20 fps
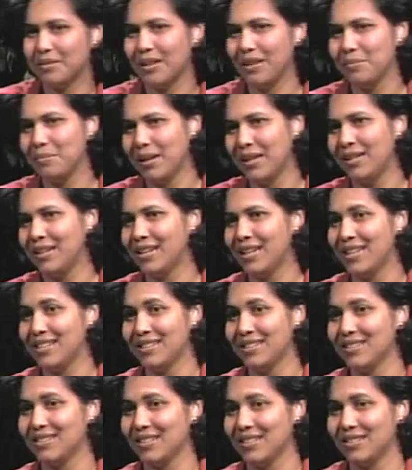it, in many
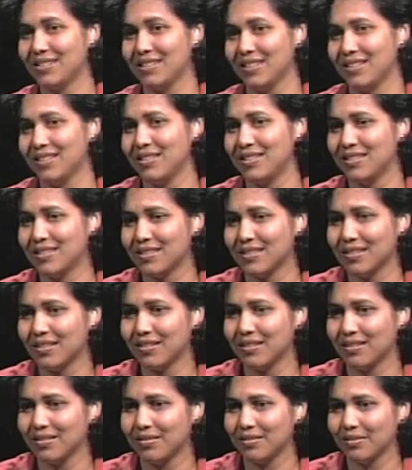cases it is
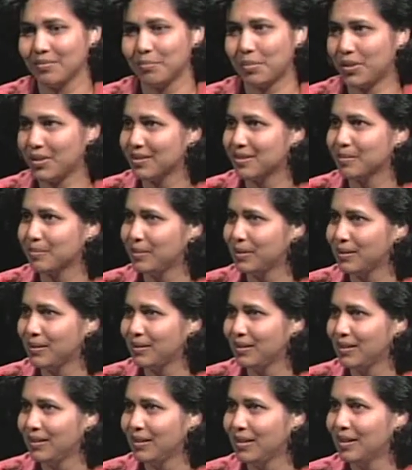uh,
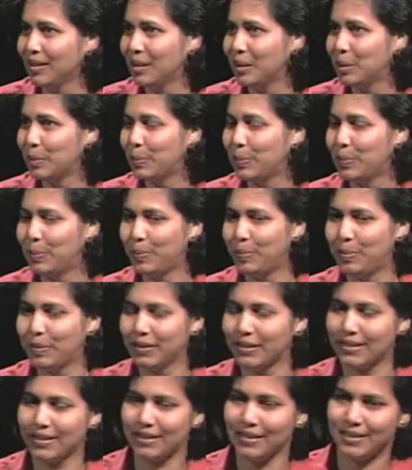possible,
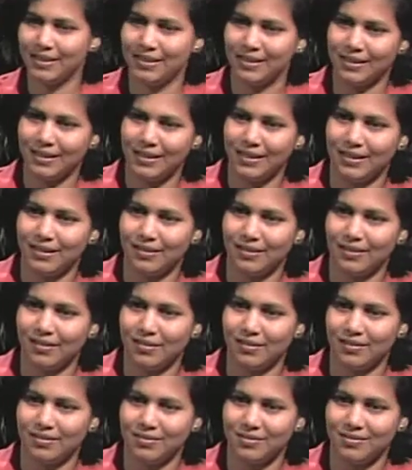but I think
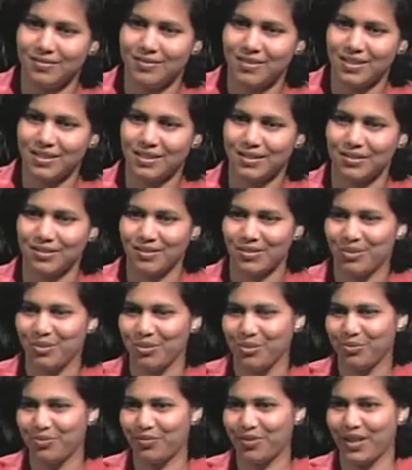uh, this
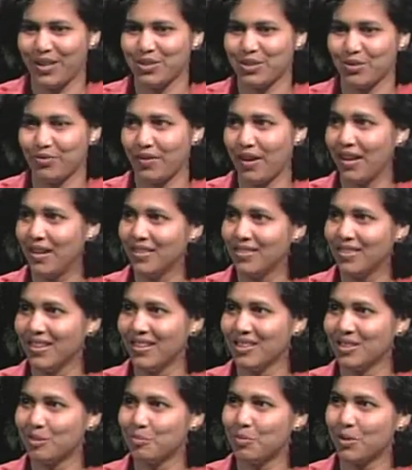whole phrase of
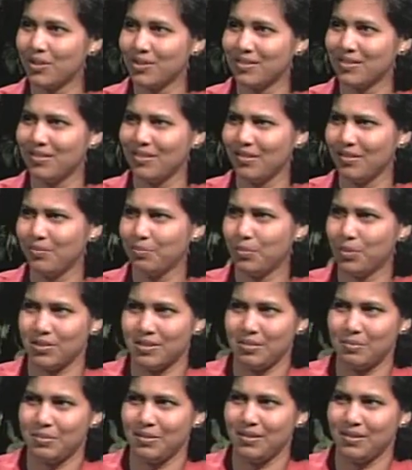anything is possi-
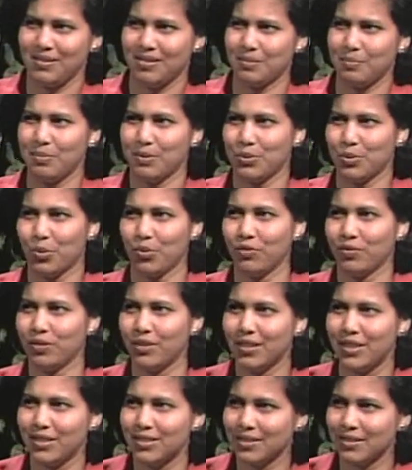possible is a bit
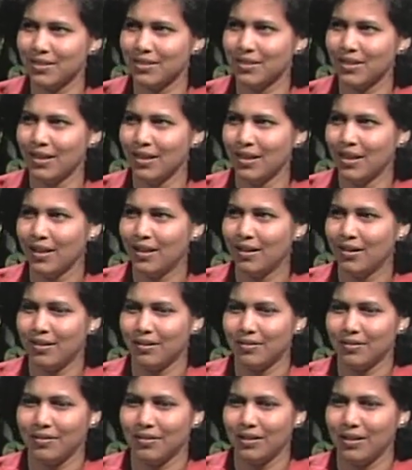overrated. Mm-hmm.
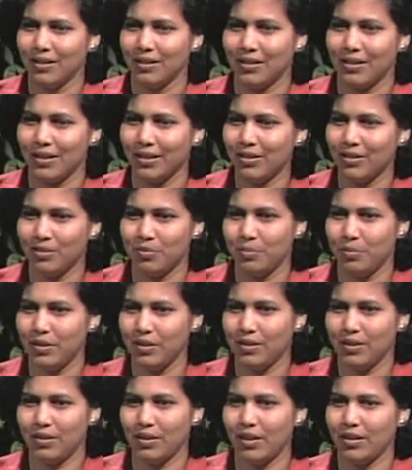Uh, I could
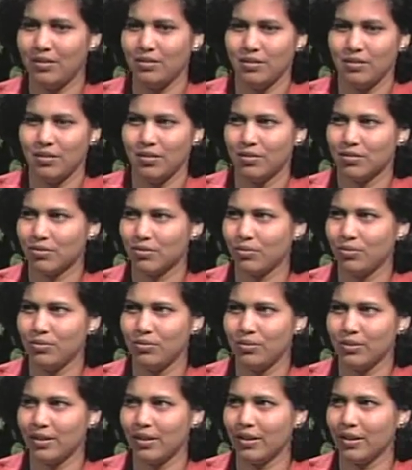be 80 years
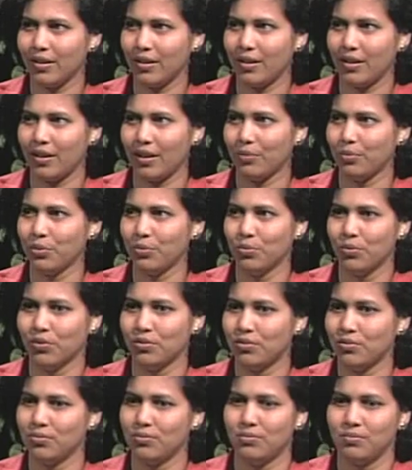old and I would
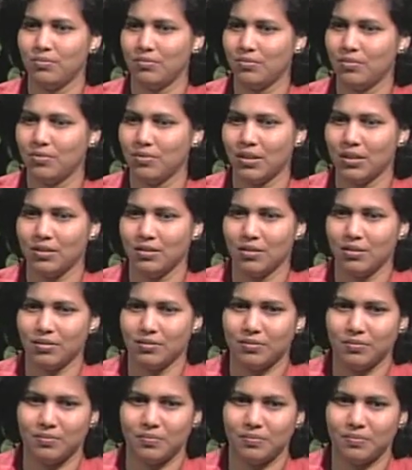want to run
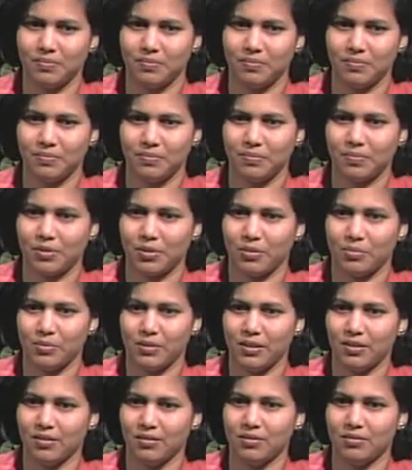a
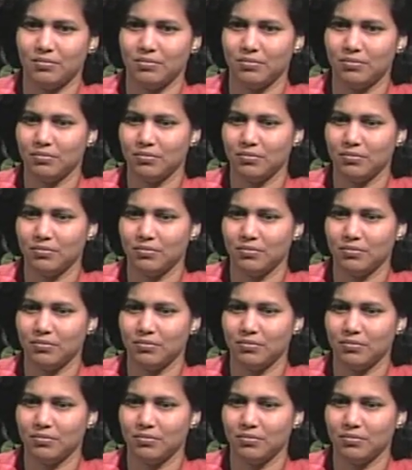probably a